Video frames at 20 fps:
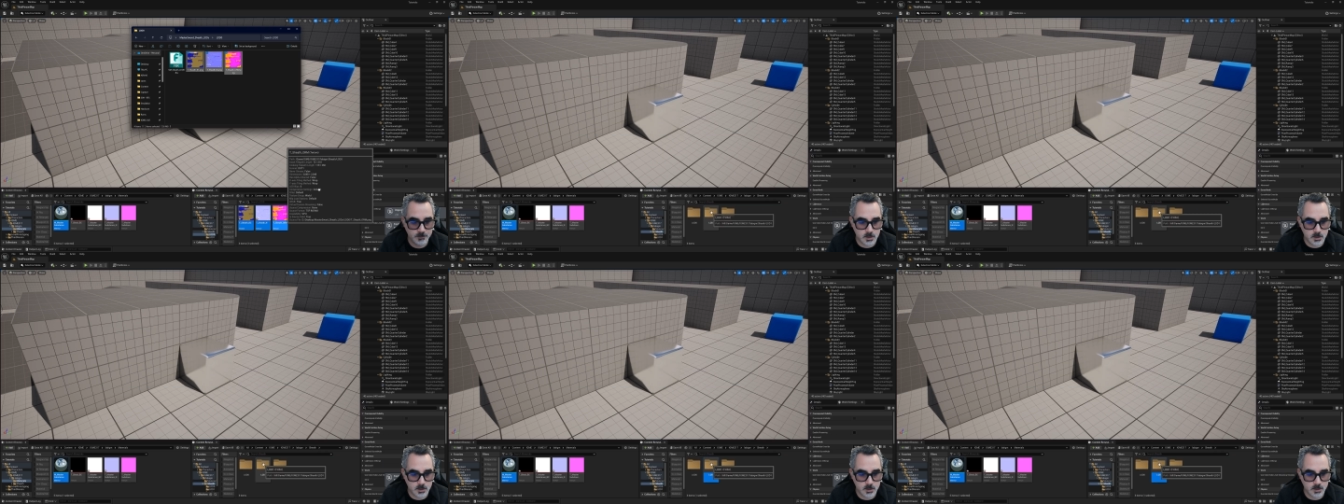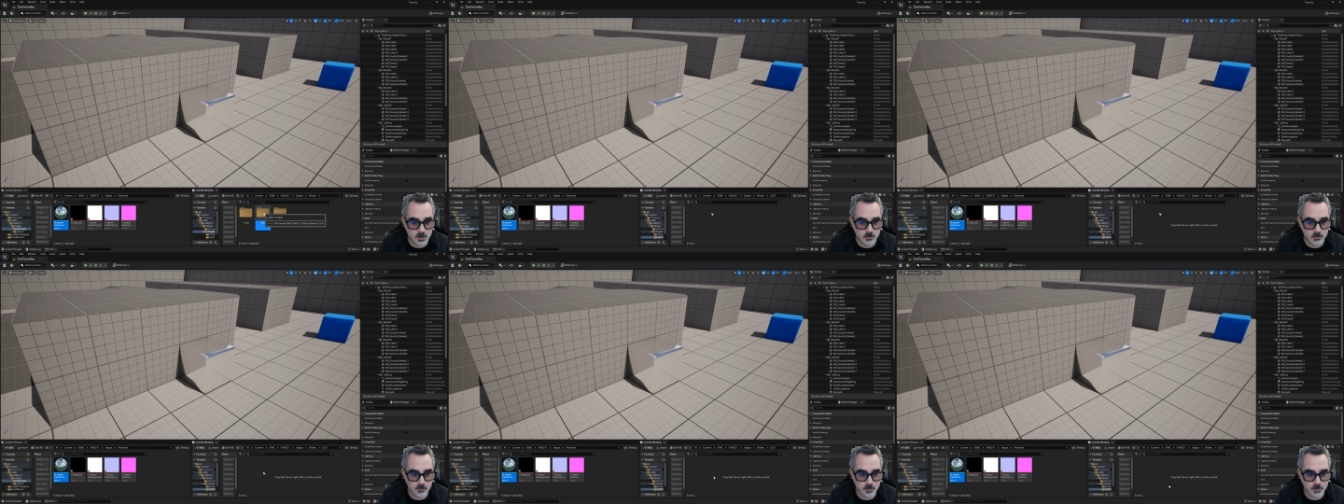I'm going
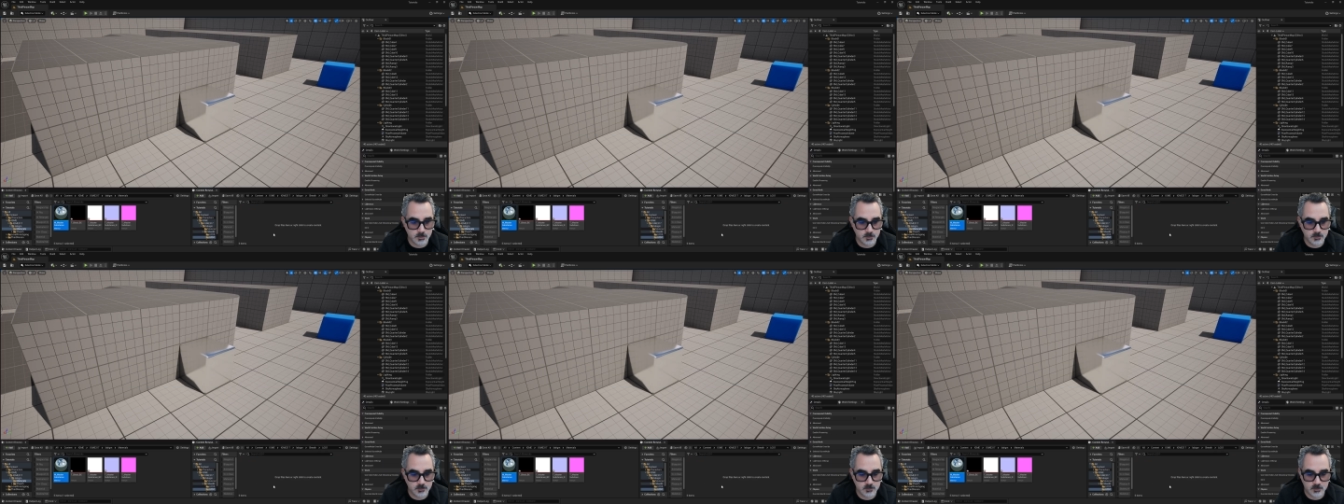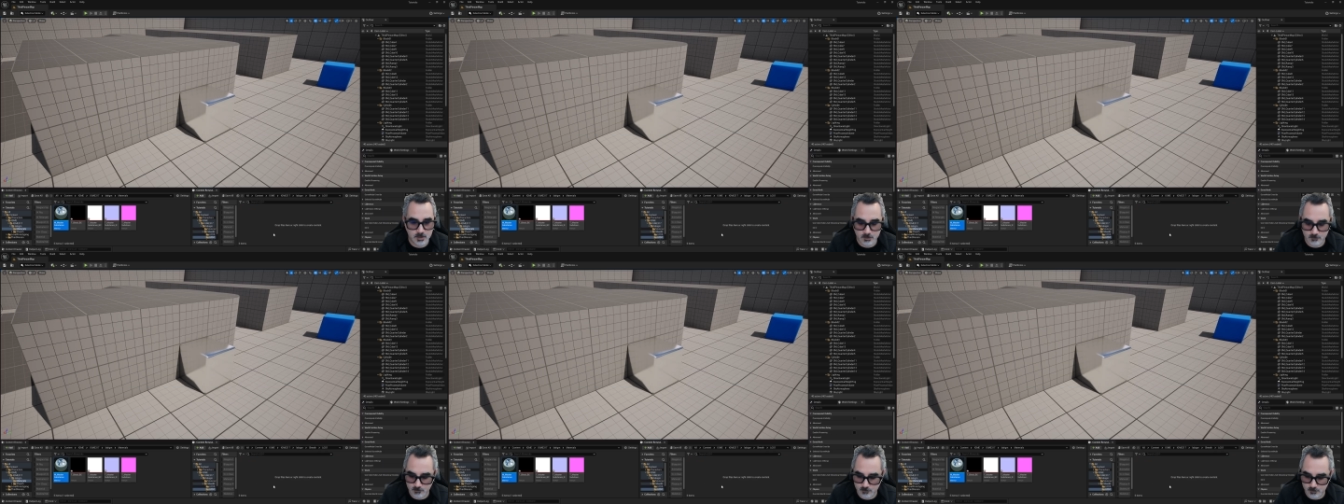to do the
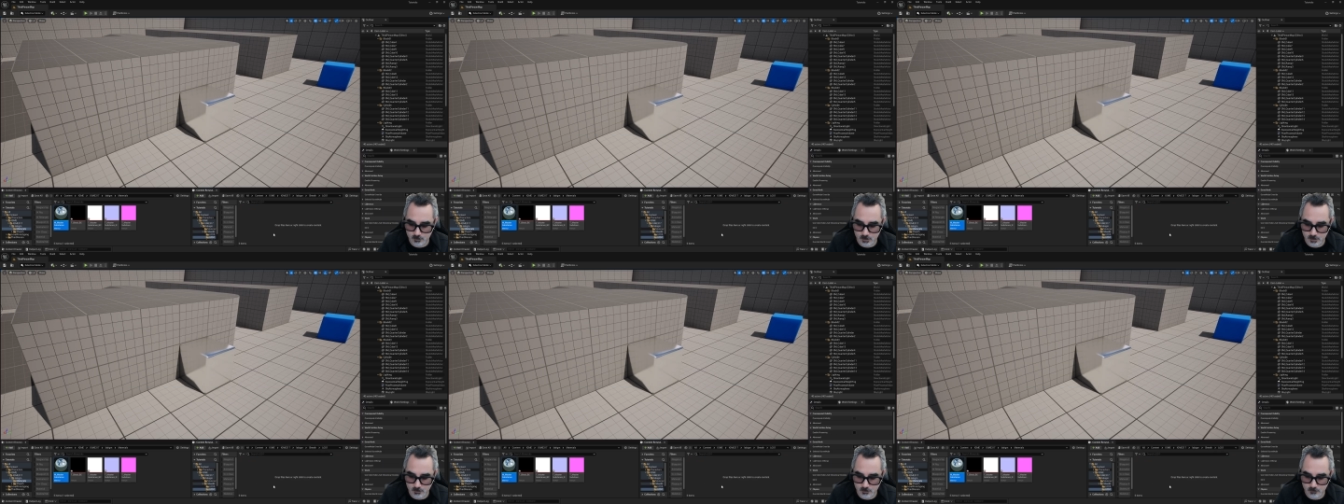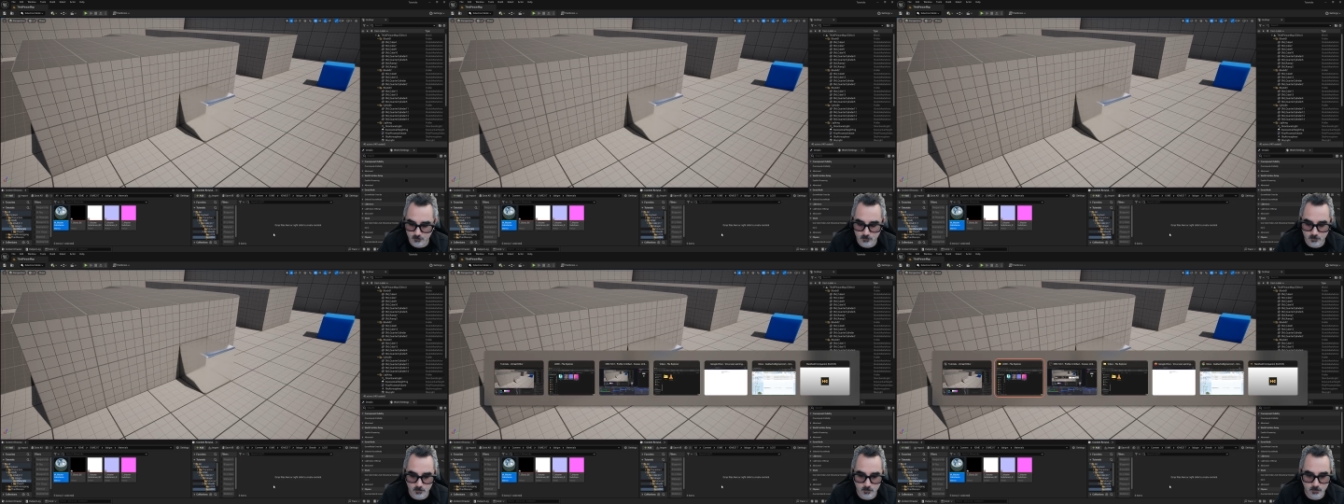same thing
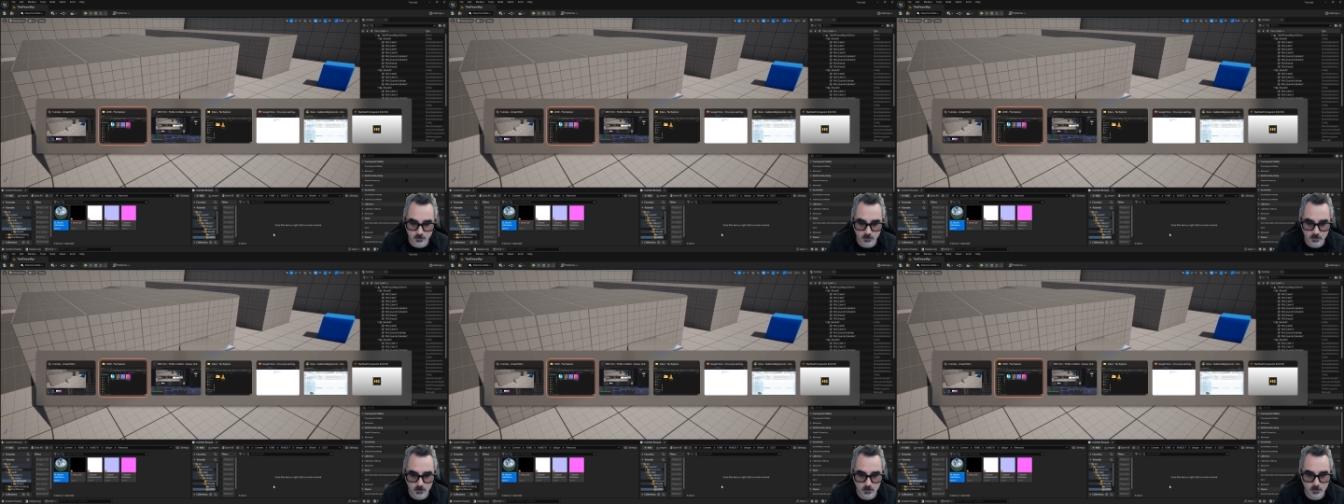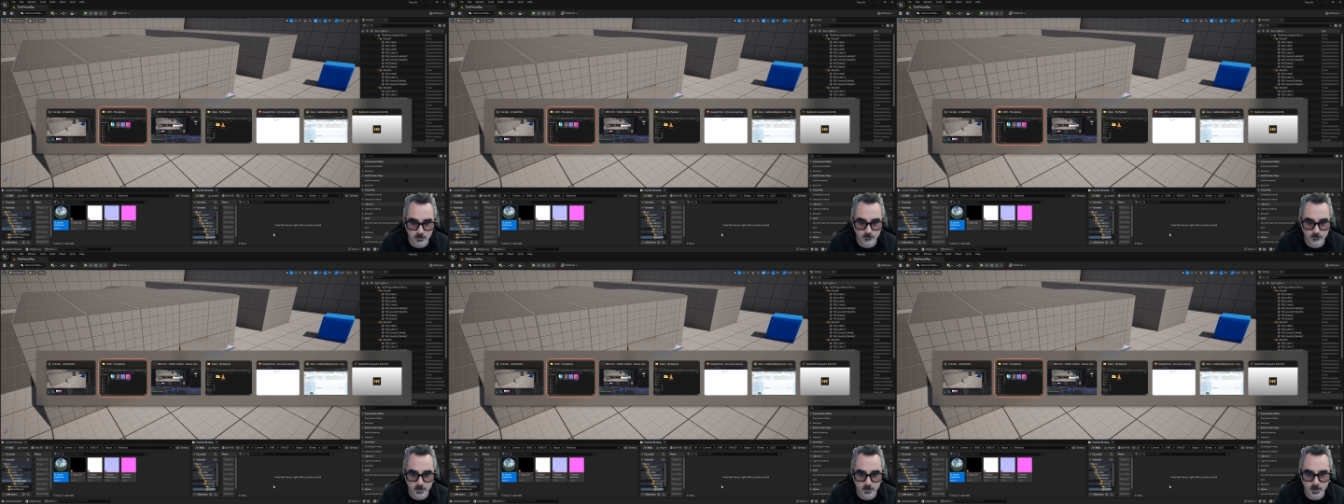for
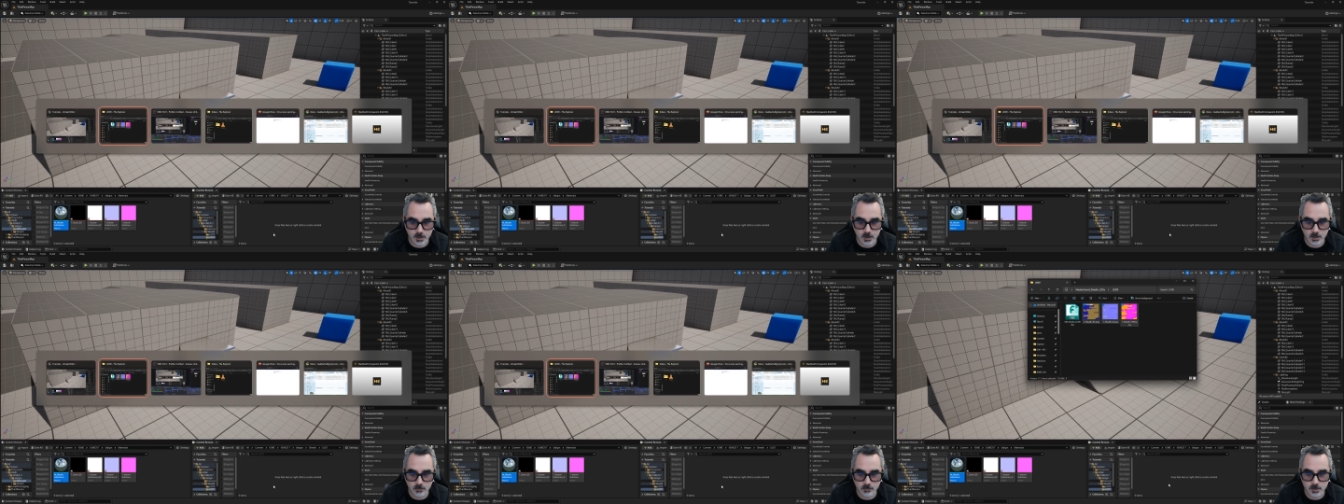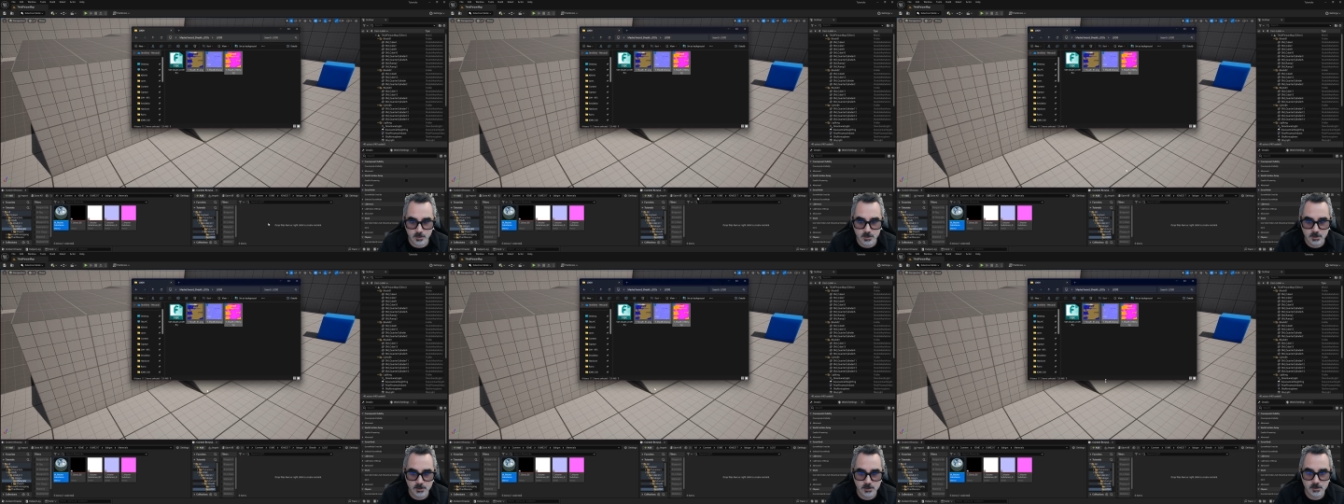all of the
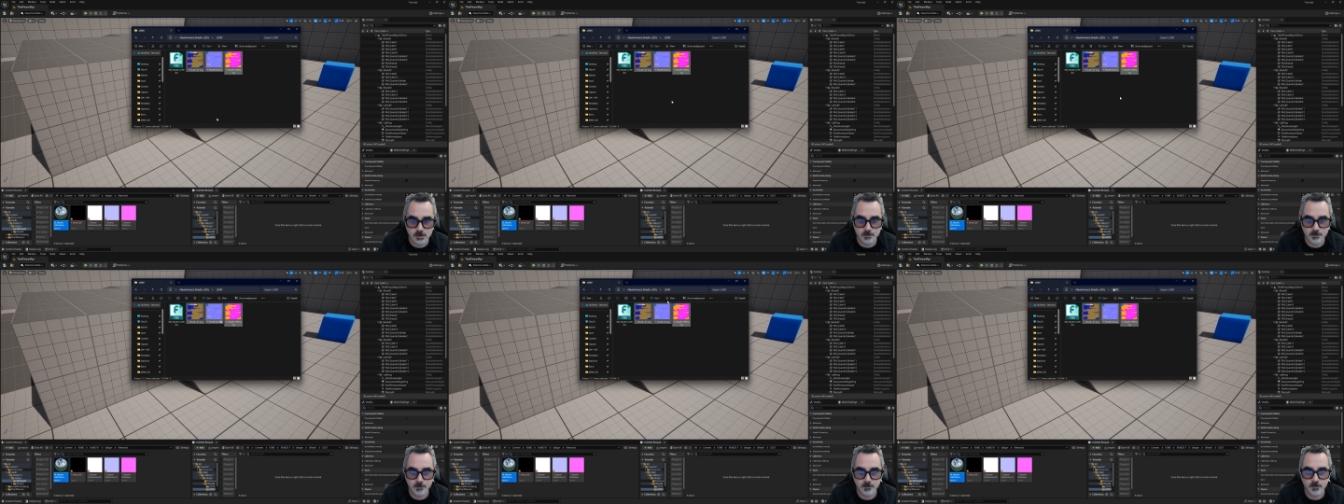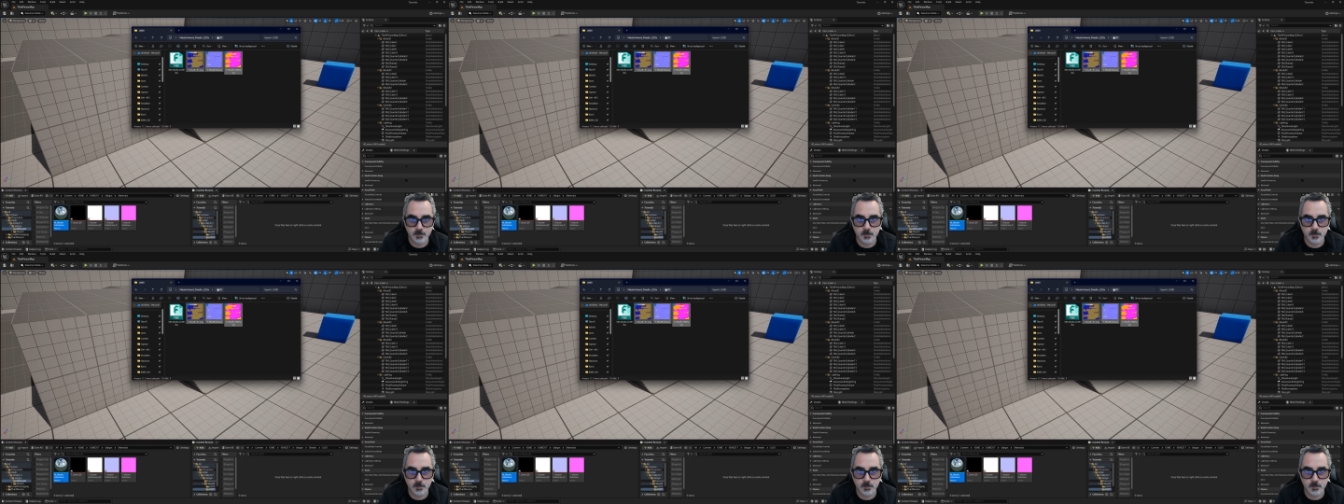LODs.